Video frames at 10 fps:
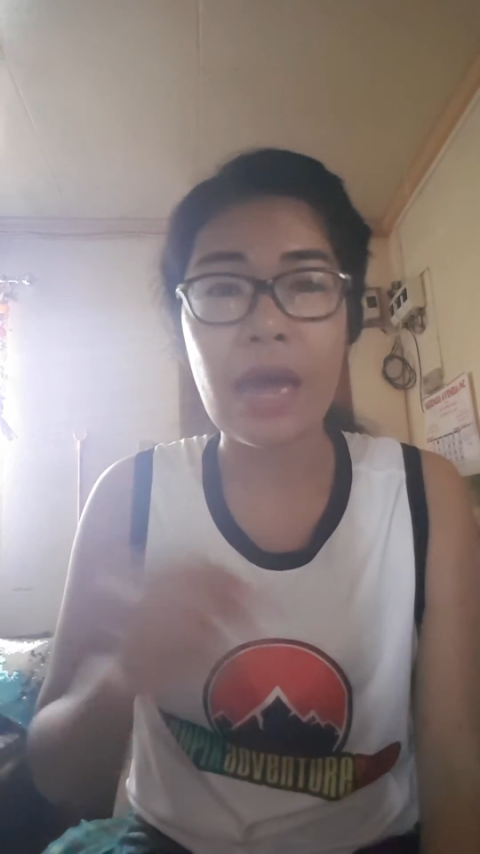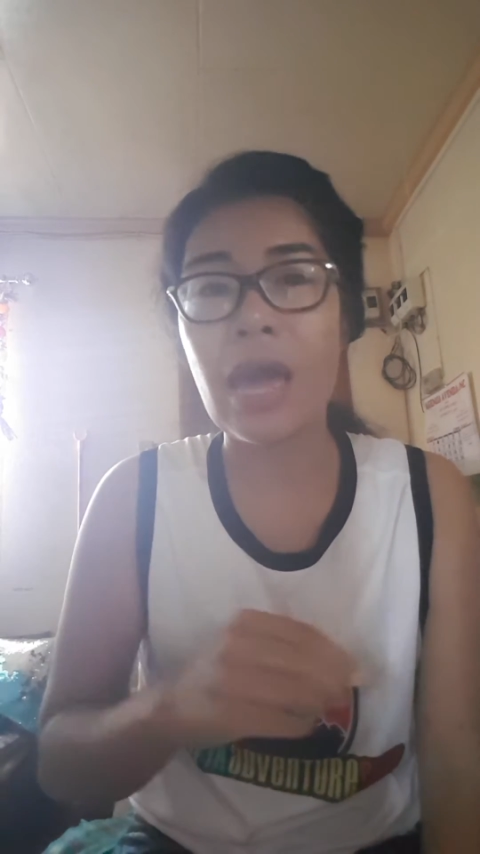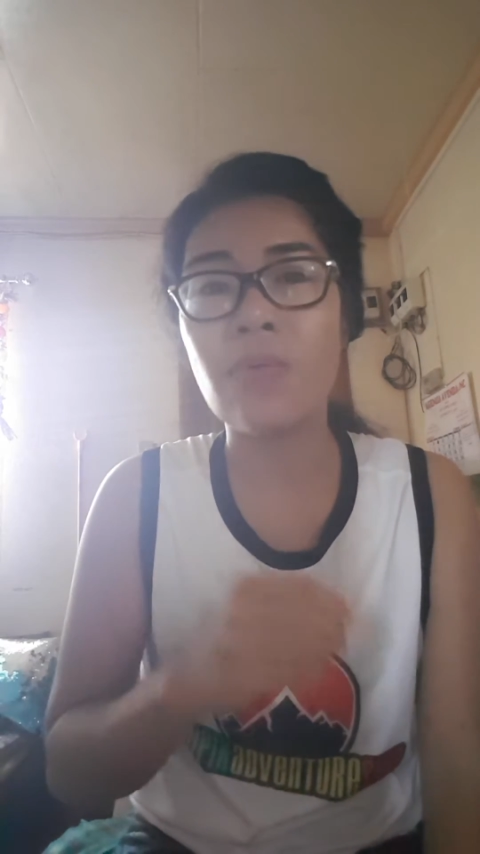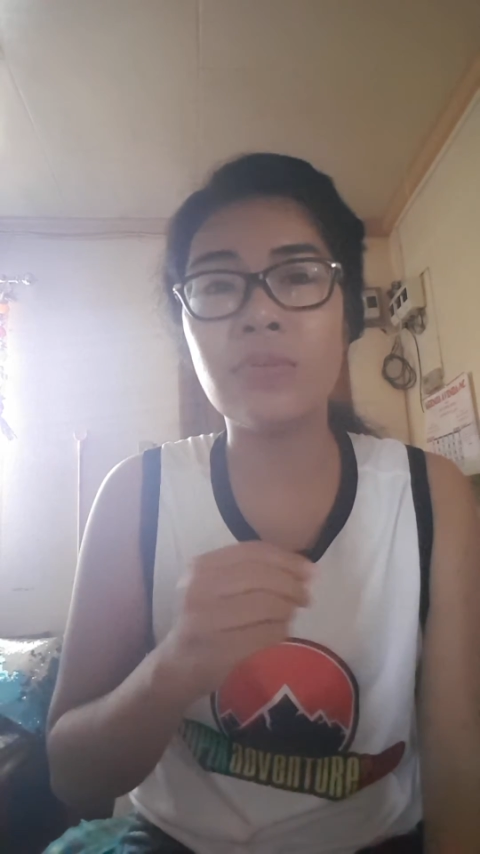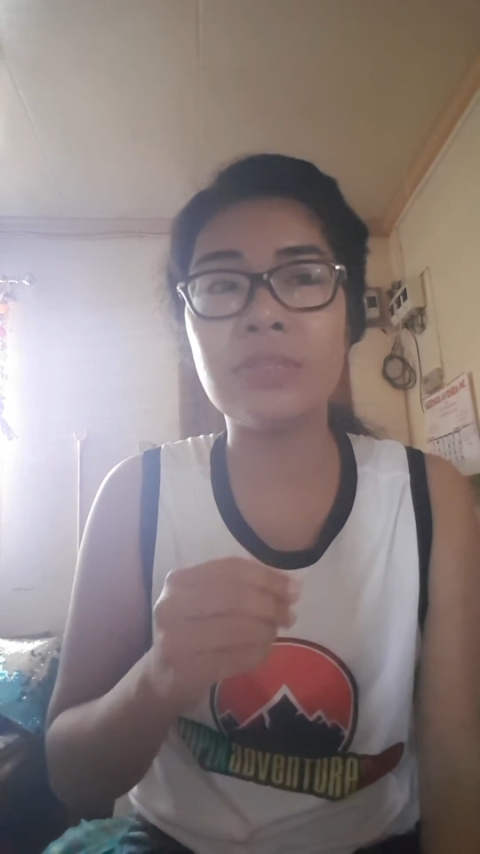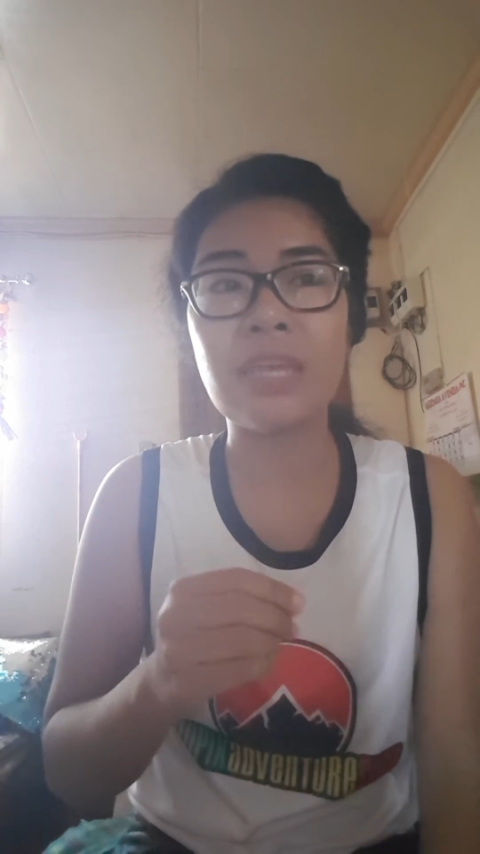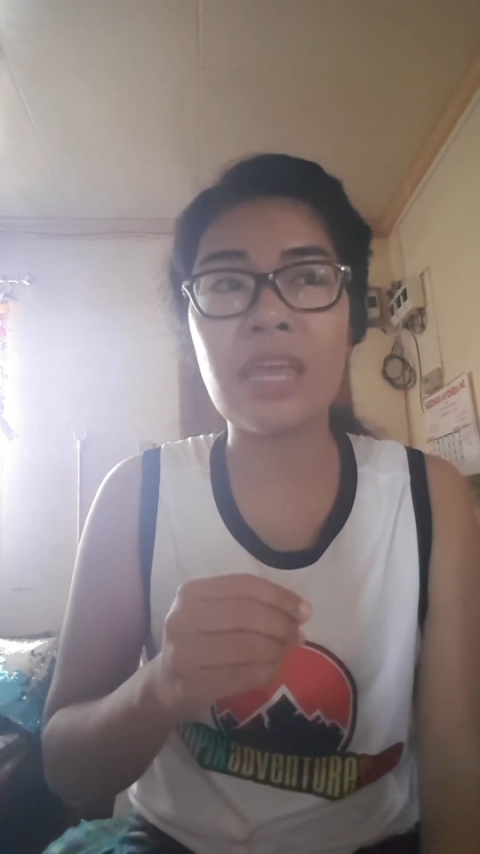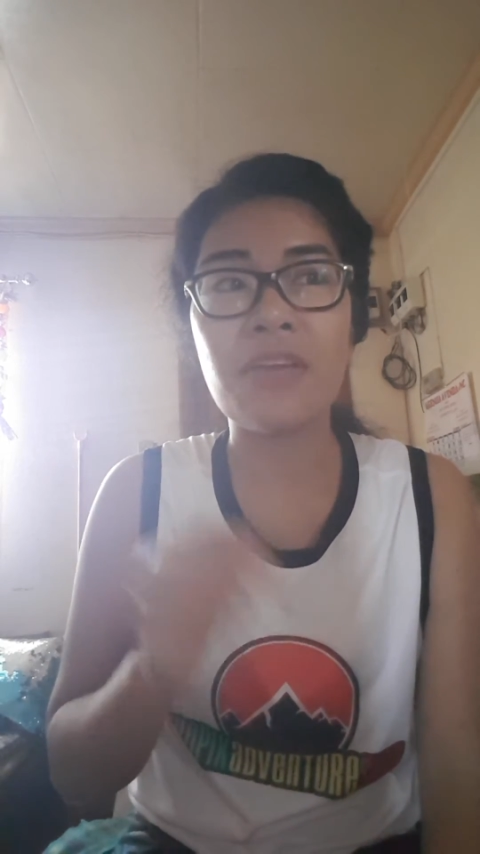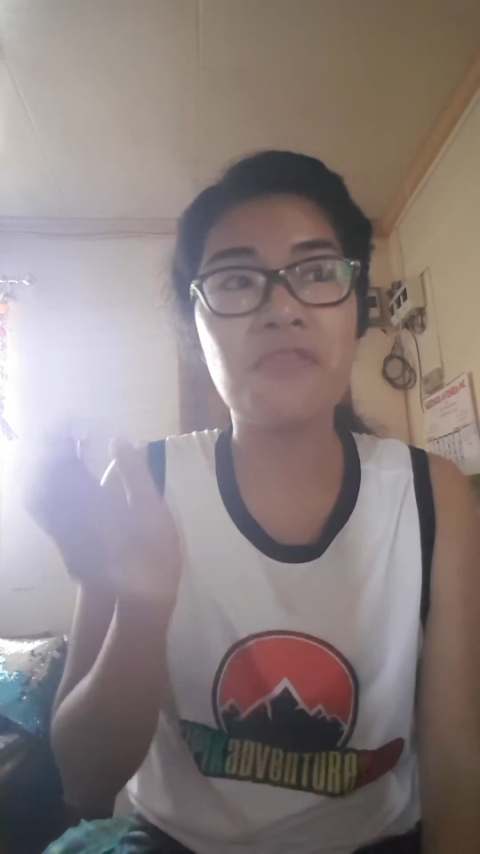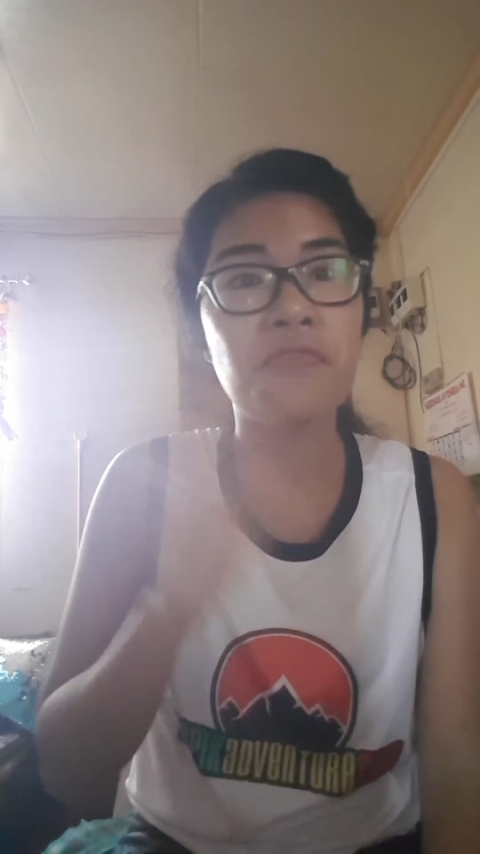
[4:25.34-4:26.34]
I would
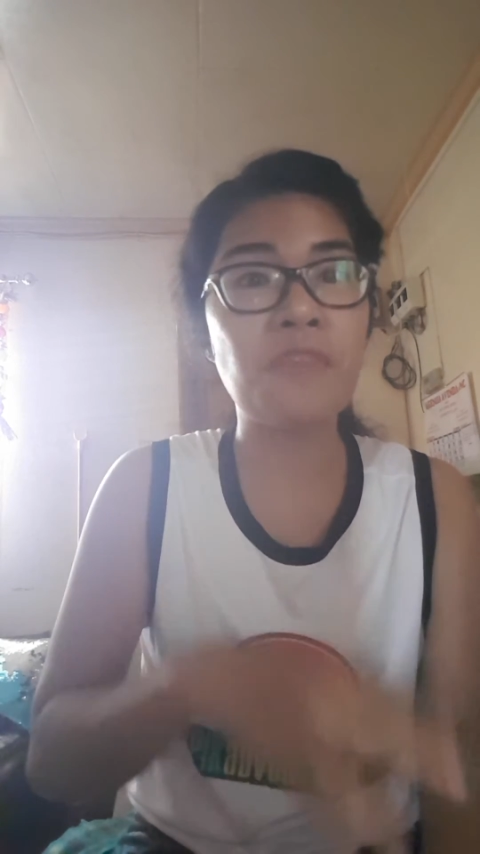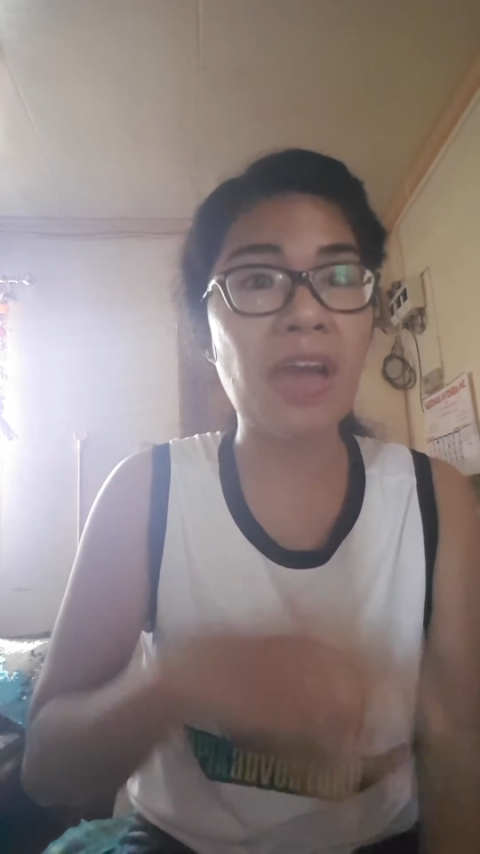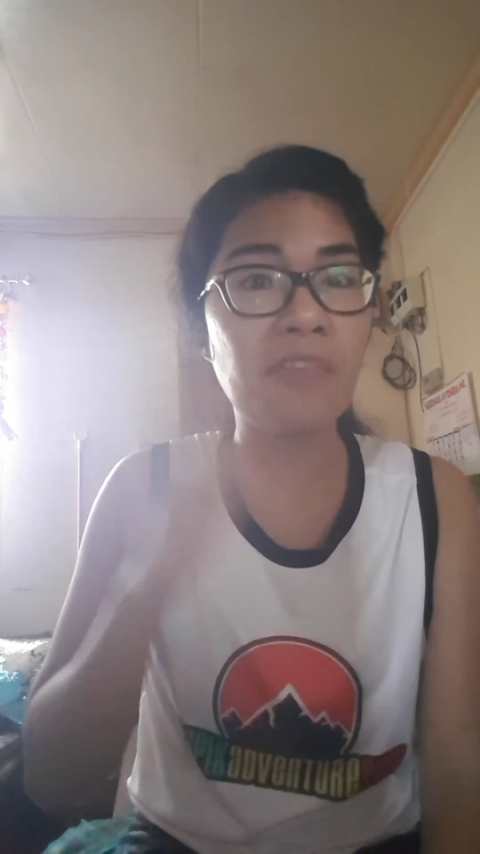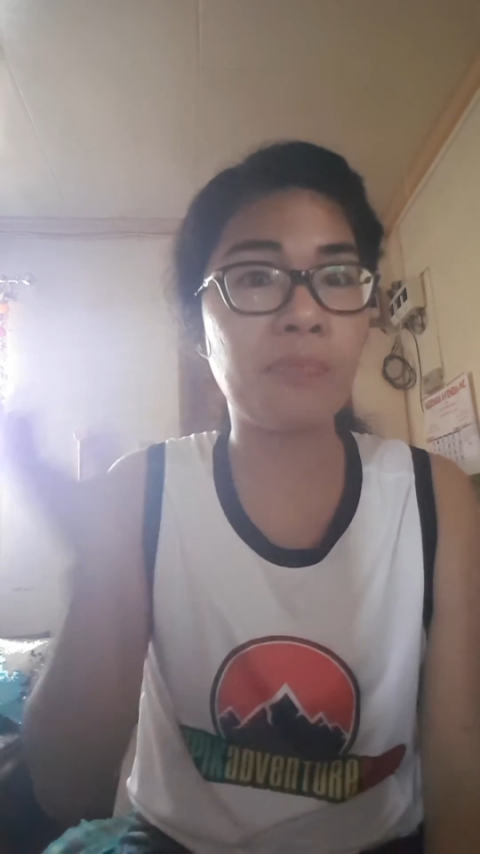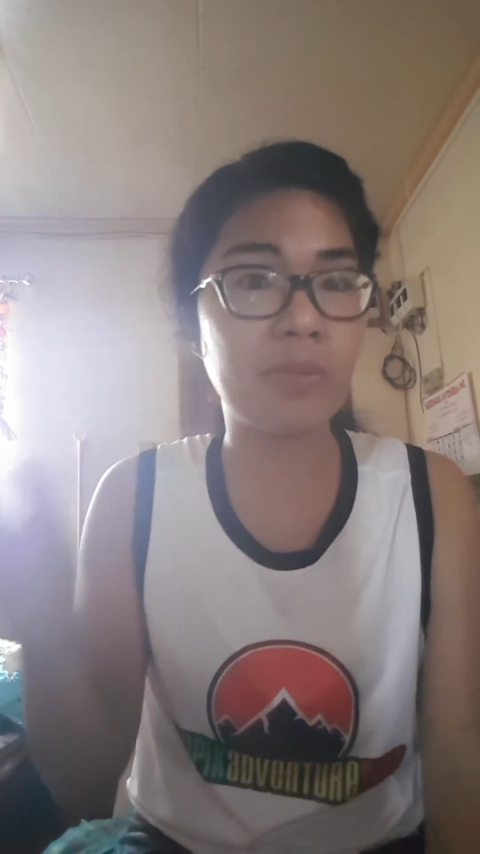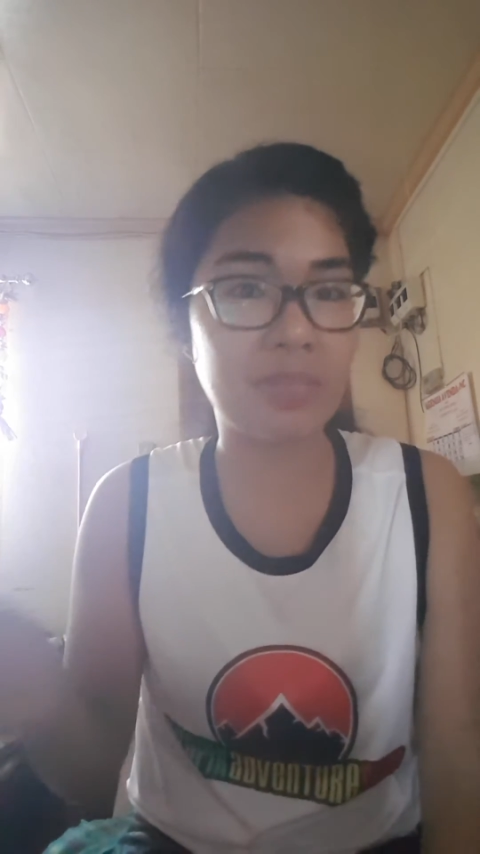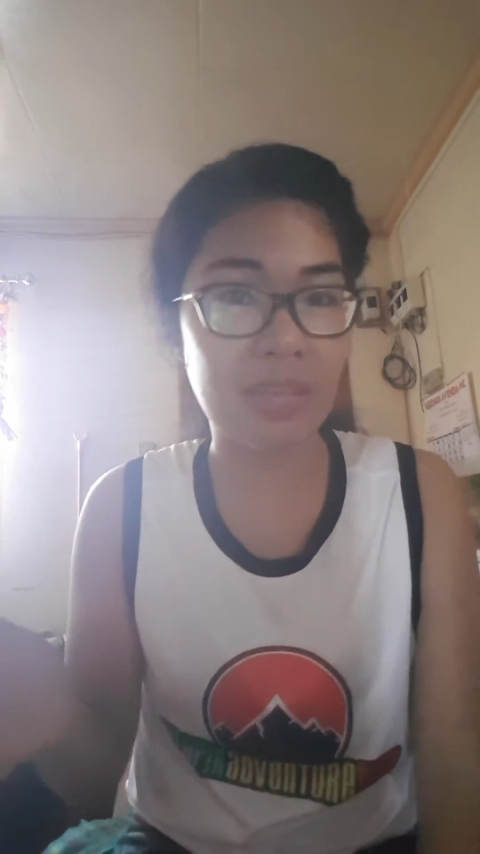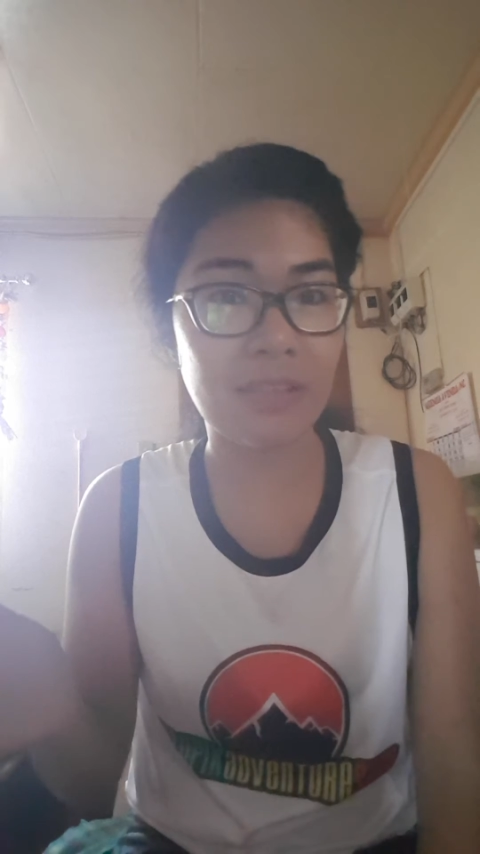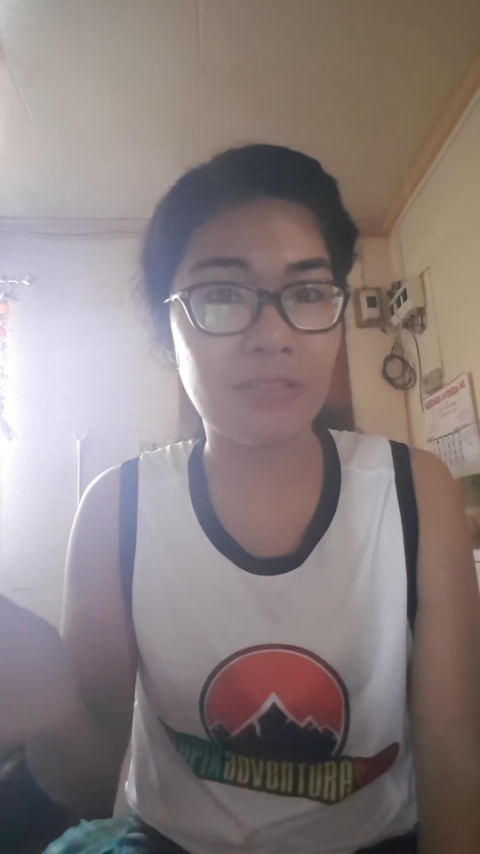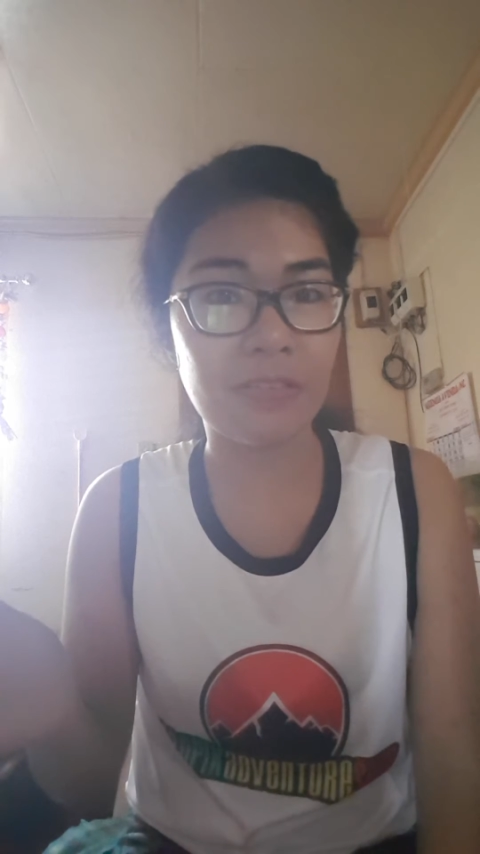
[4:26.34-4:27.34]
say
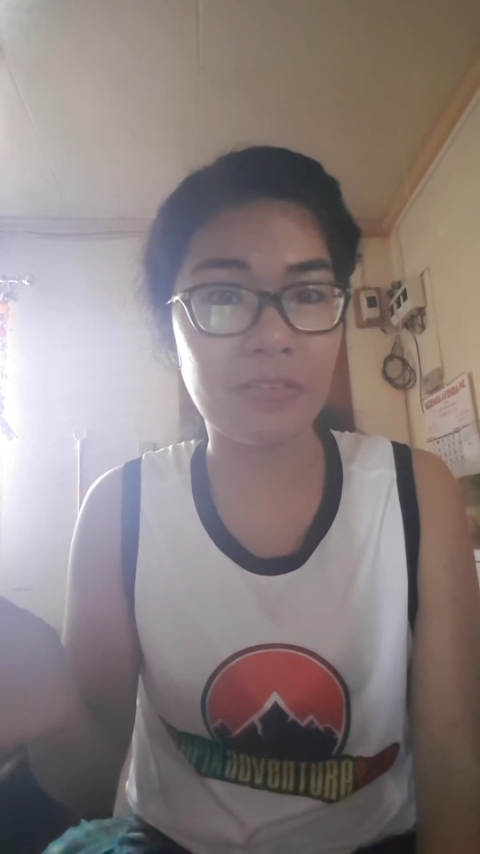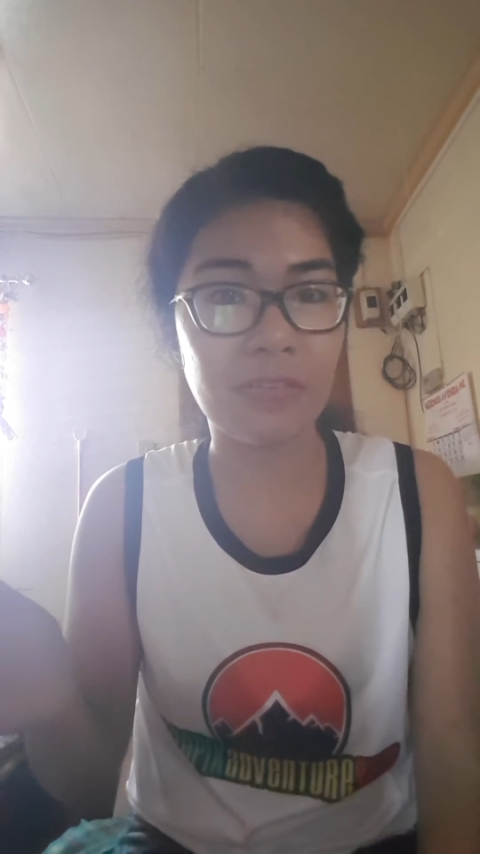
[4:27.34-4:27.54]
5%.